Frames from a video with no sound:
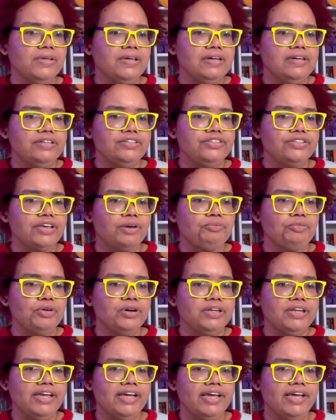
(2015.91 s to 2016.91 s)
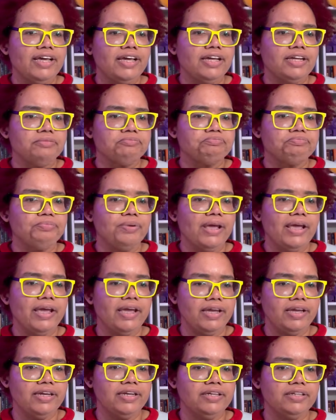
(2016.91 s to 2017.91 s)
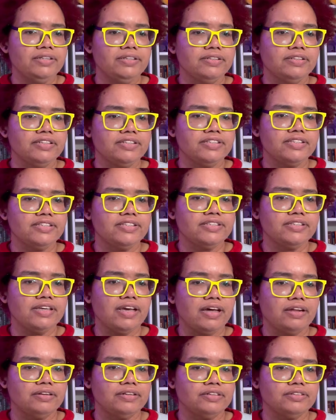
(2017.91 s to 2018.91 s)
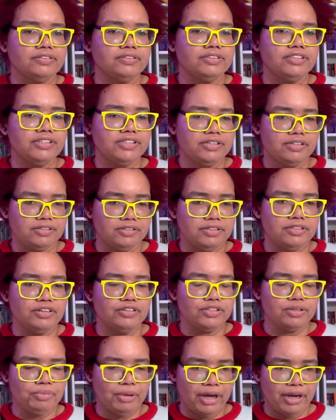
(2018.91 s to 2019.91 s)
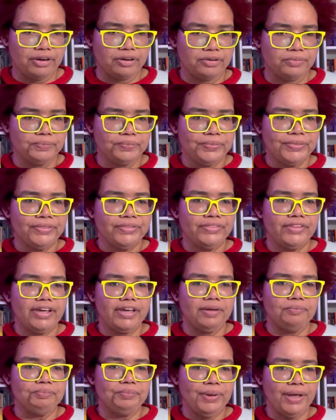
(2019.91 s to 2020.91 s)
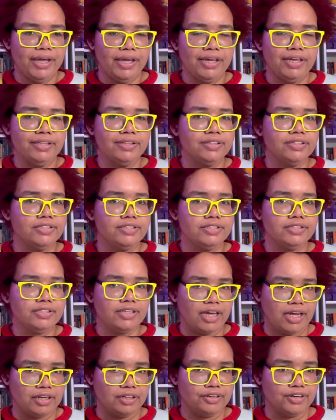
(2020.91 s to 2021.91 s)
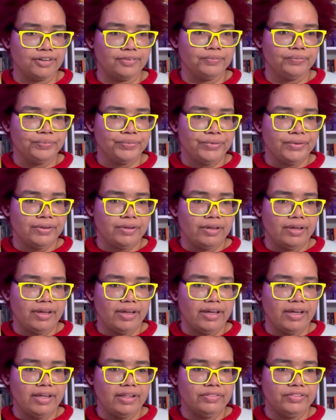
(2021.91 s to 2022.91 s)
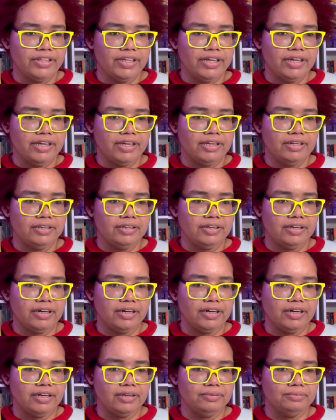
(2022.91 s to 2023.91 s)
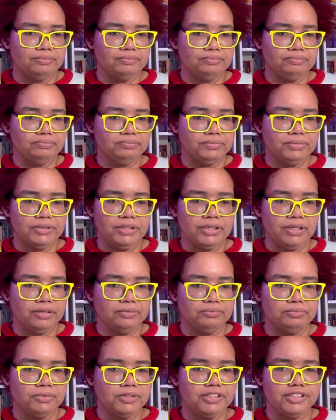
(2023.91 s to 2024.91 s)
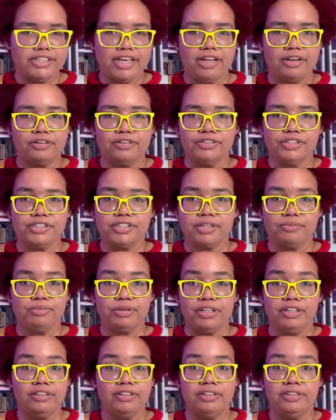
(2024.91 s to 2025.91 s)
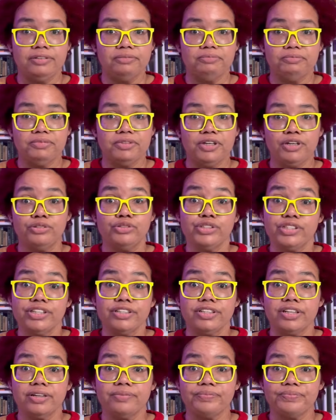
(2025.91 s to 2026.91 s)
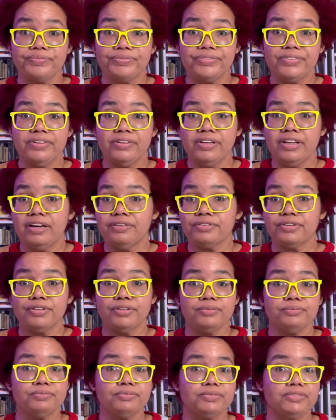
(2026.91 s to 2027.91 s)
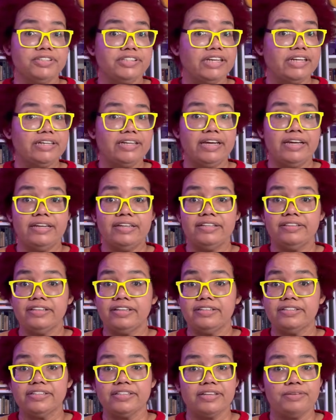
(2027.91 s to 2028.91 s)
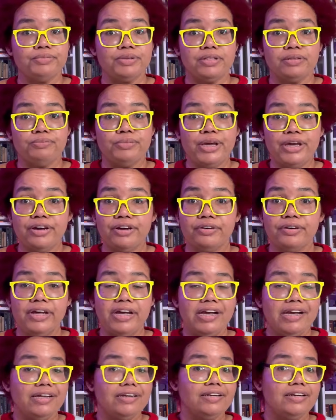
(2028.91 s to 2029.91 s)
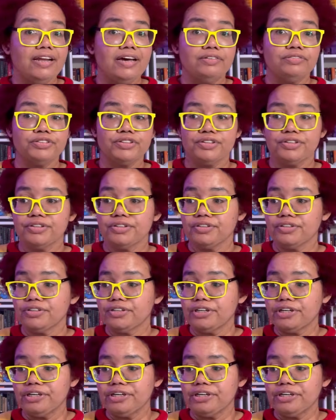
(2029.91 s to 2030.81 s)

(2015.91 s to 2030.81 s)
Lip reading: someone had paid the seller. There's a buyer, they had paid the seller, and then, the seller just completely ghosted them. Never sent anything to them in the mail, never